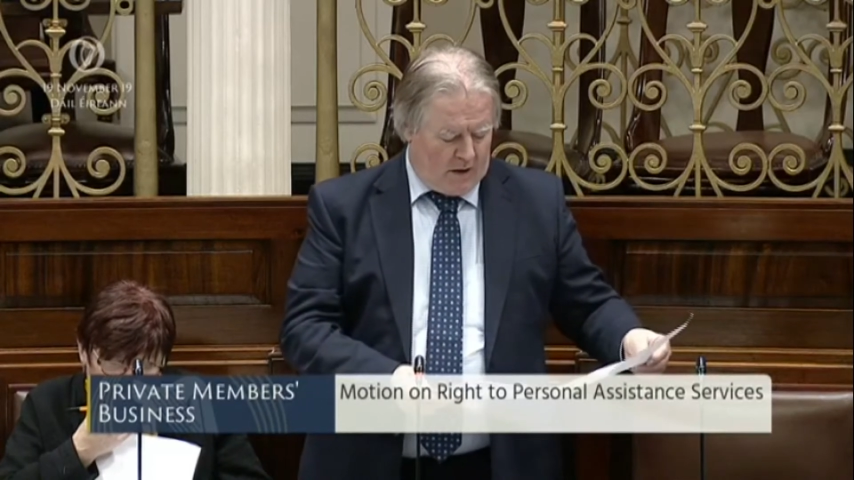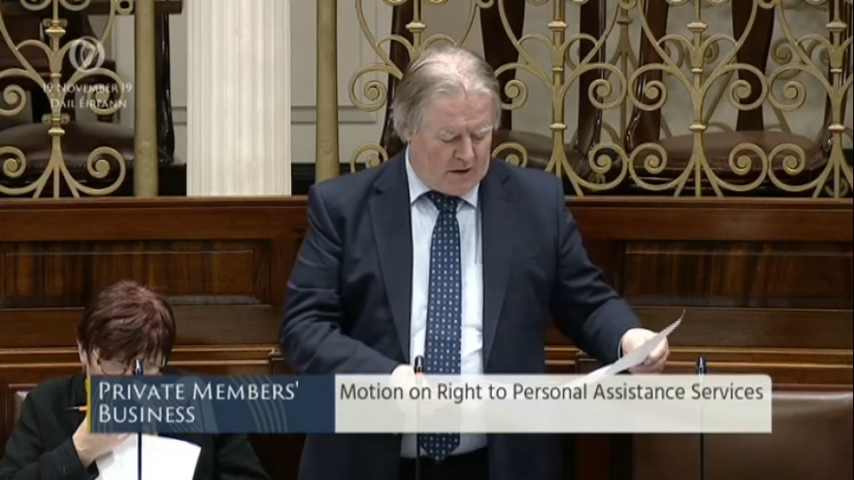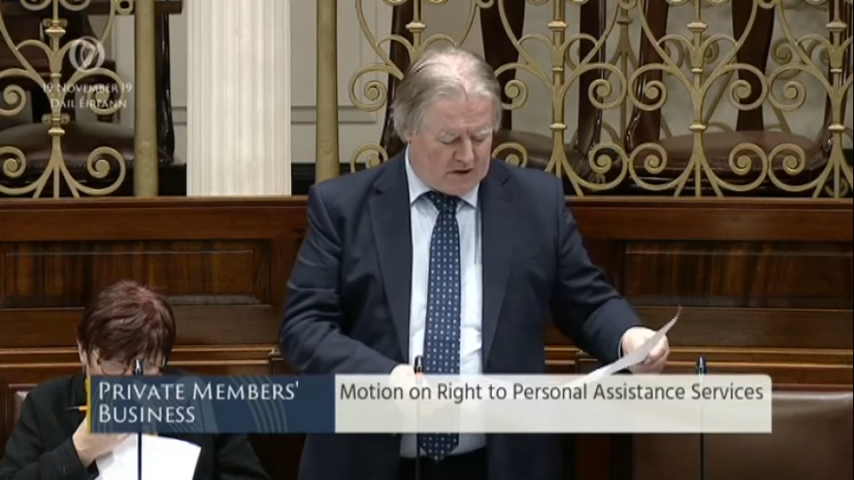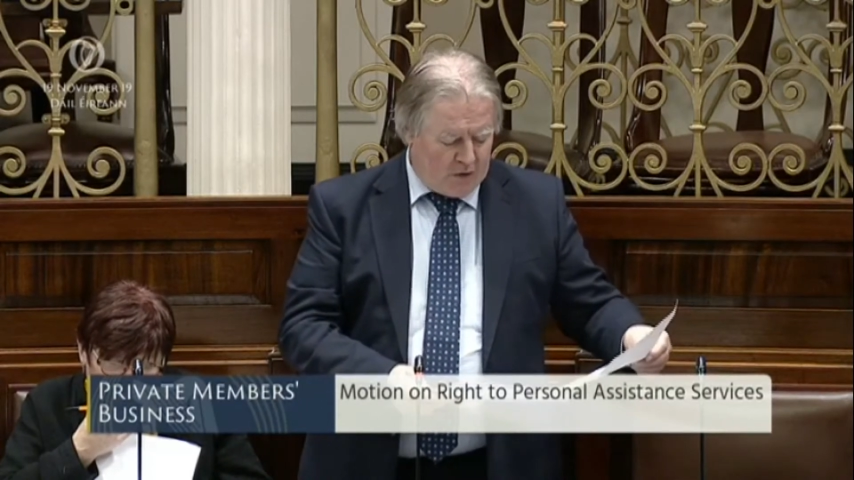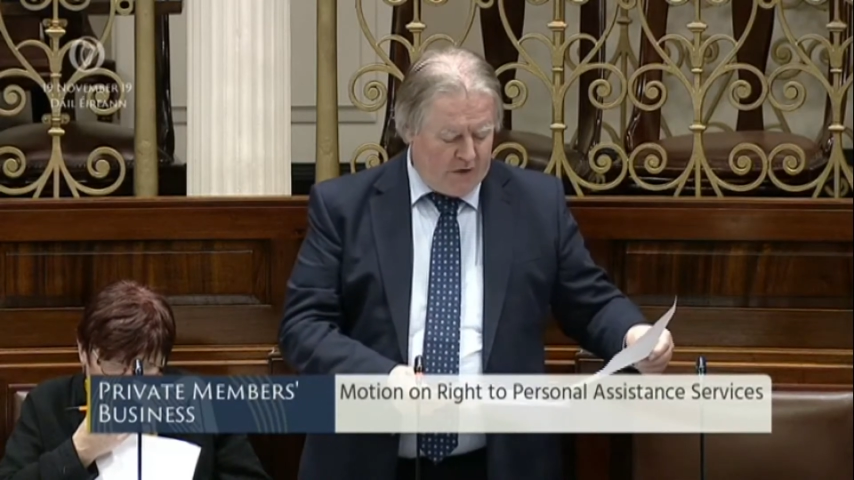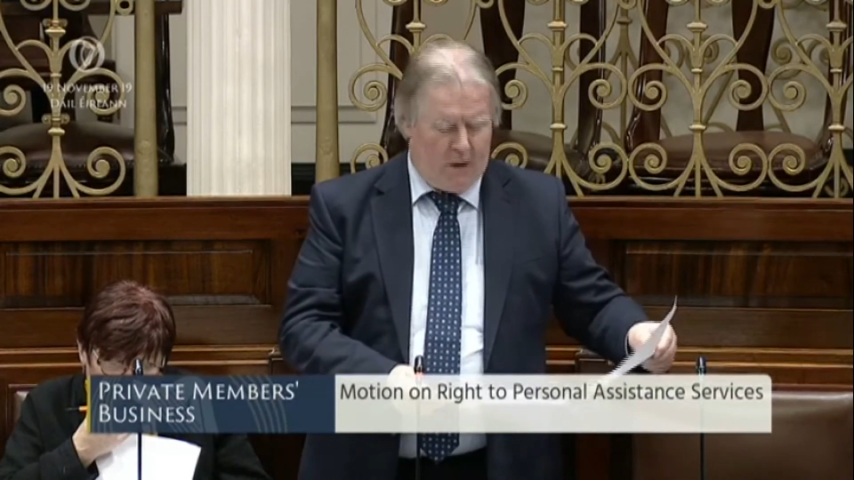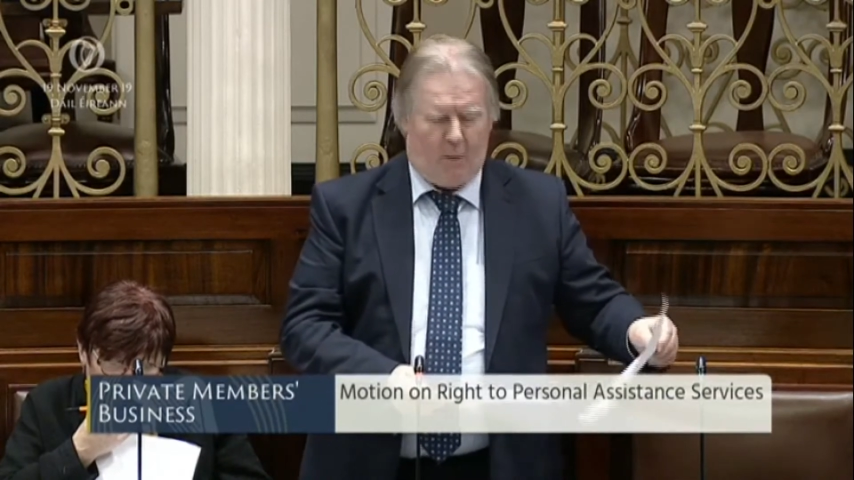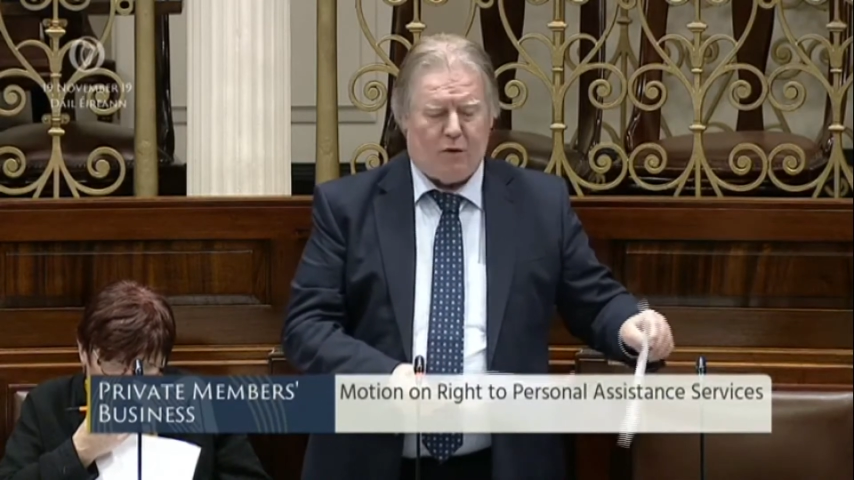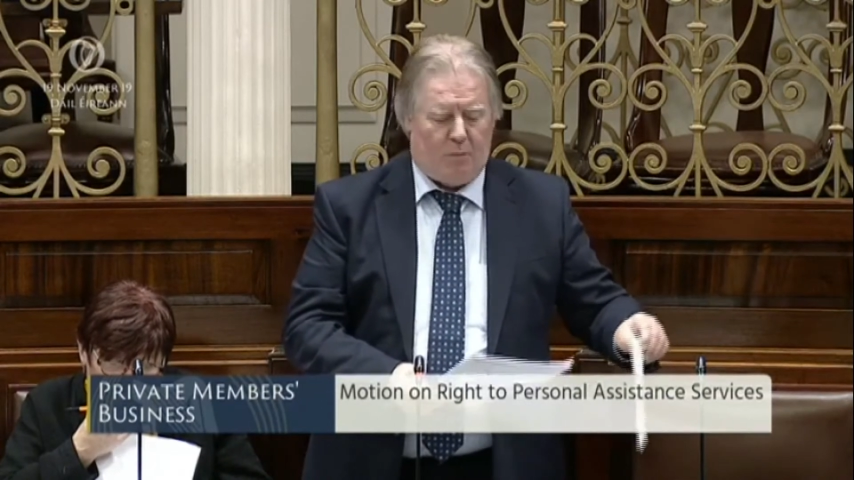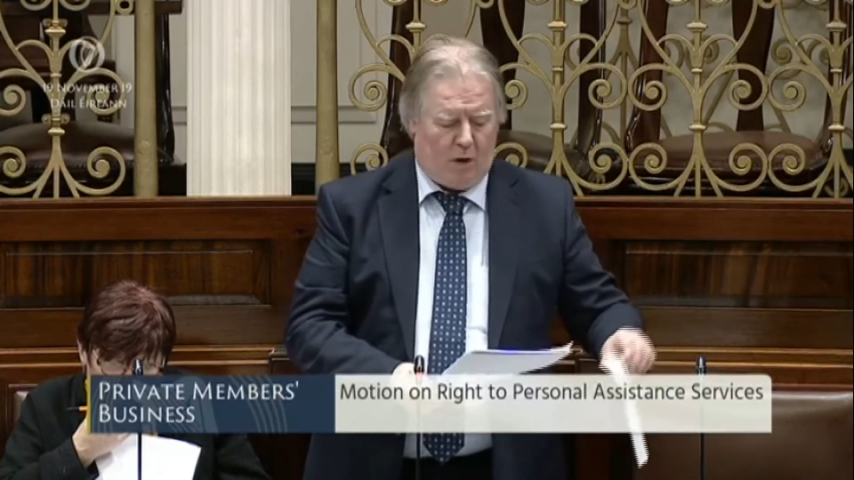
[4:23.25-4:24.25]
Sign the
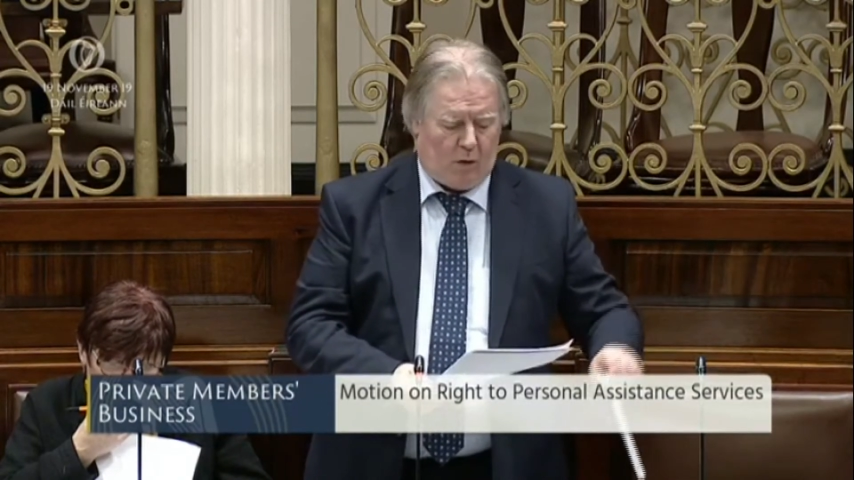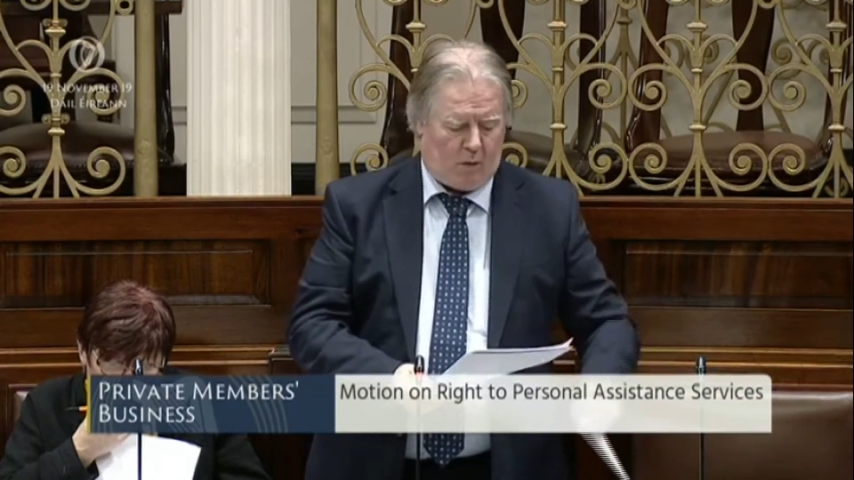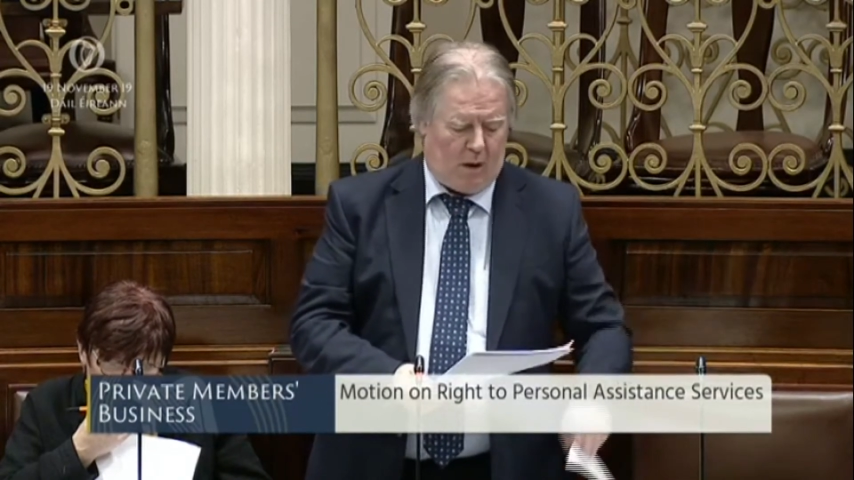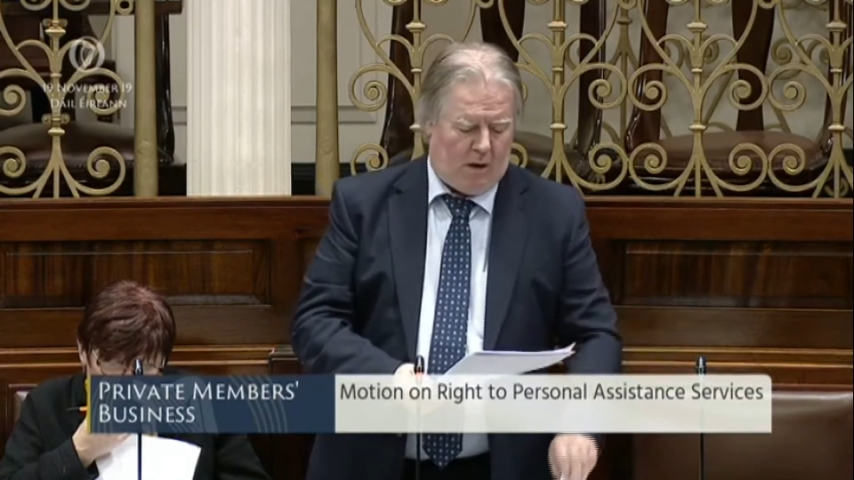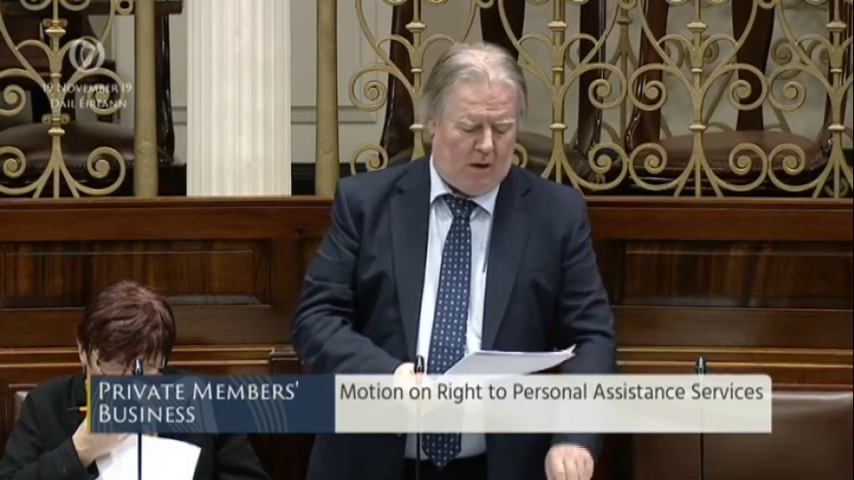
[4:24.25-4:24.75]
optional protocol